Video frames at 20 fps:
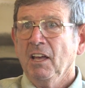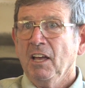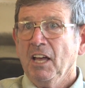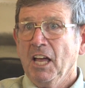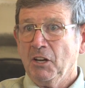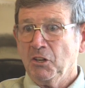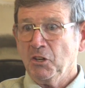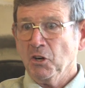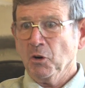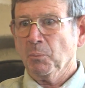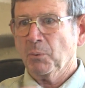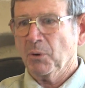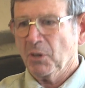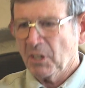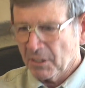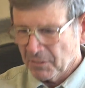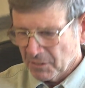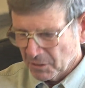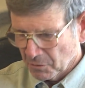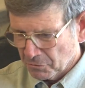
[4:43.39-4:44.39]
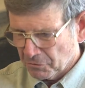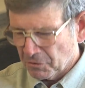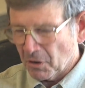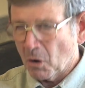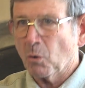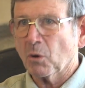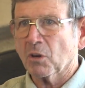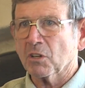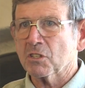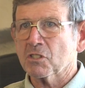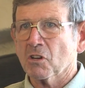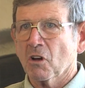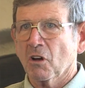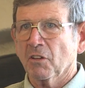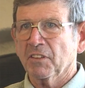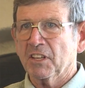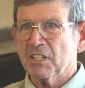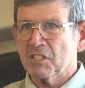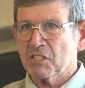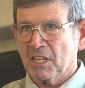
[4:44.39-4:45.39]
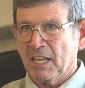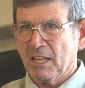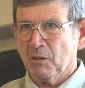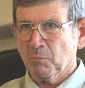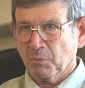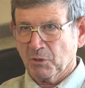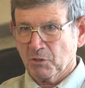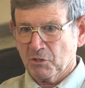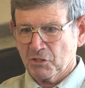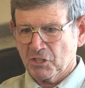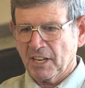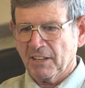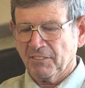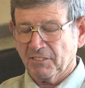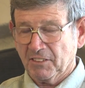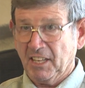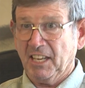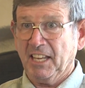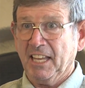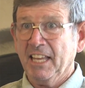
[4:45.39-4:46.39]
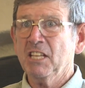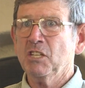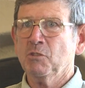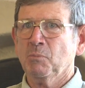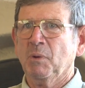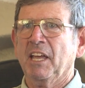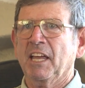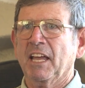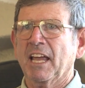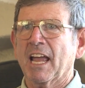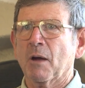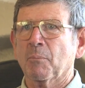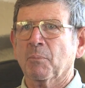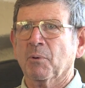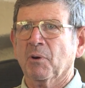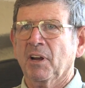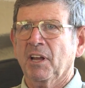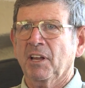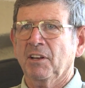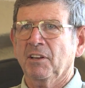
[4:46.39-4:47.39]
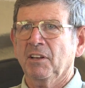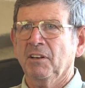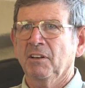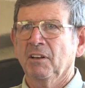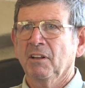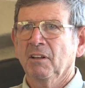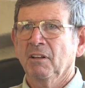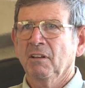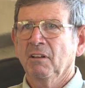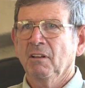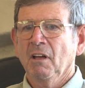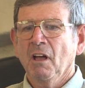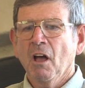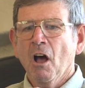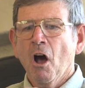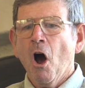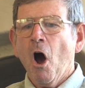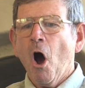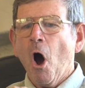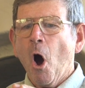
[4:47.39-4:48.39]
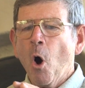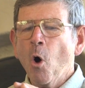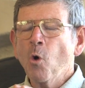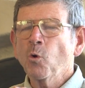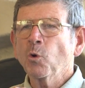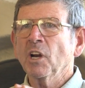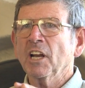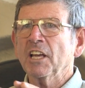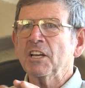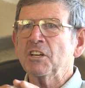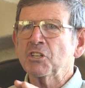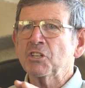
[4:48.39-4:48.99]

and you're putting their focus on this 10% that is being apprehended, only